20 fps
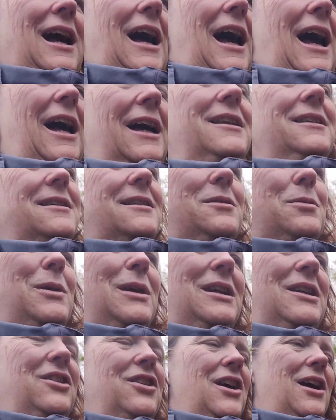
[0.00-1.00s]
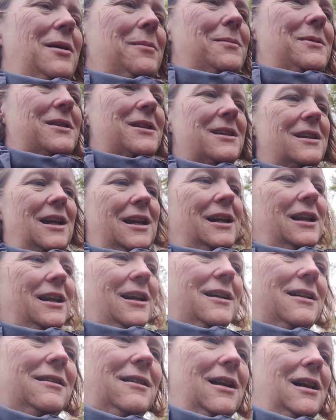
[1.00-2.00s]
and Swede chips done
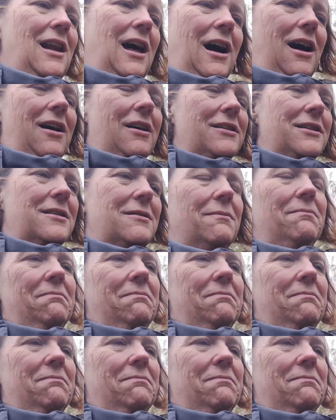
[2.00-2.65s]
in lard.